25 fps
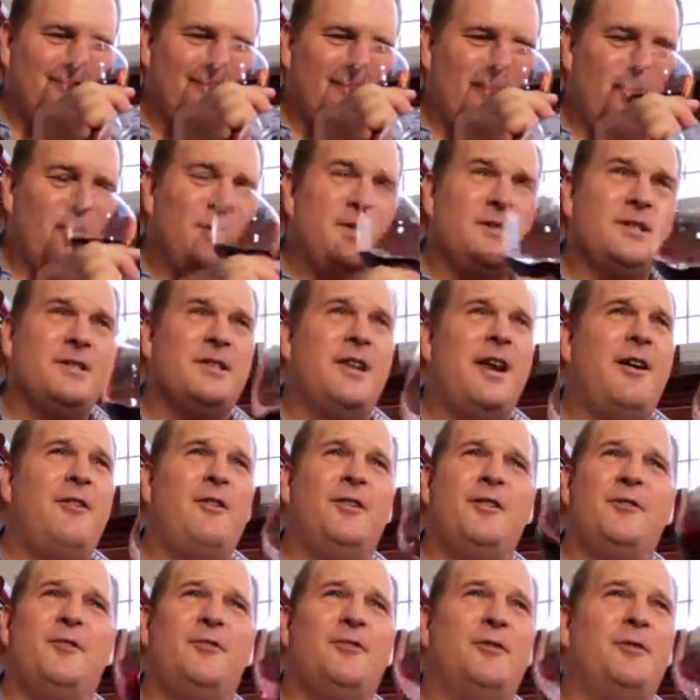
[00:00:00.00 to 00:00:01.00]
Can we just
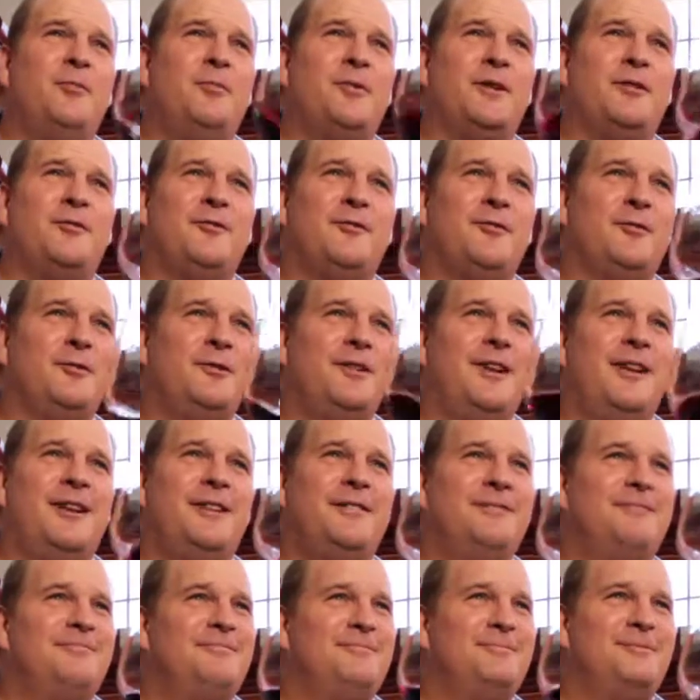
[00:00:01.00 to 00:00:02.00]
carry on filming for like
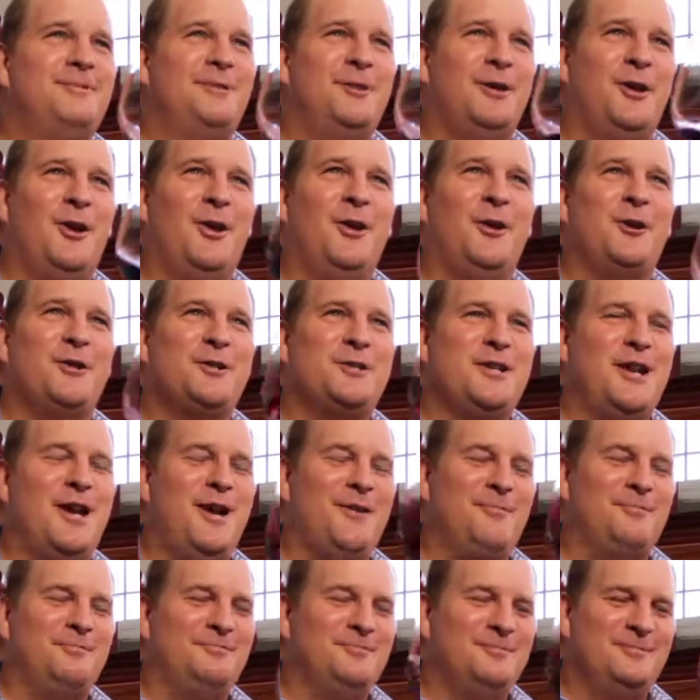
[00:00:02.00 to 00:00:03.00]
a long
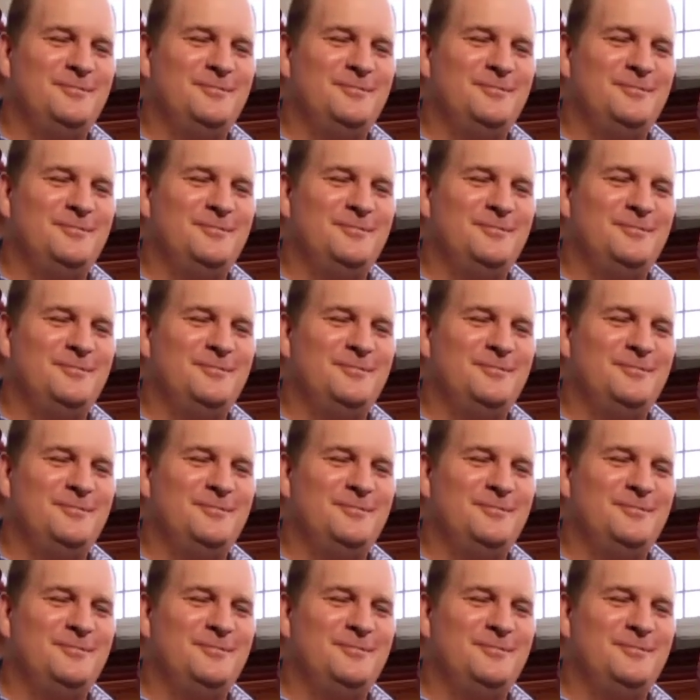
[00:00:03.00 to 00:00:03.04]
time?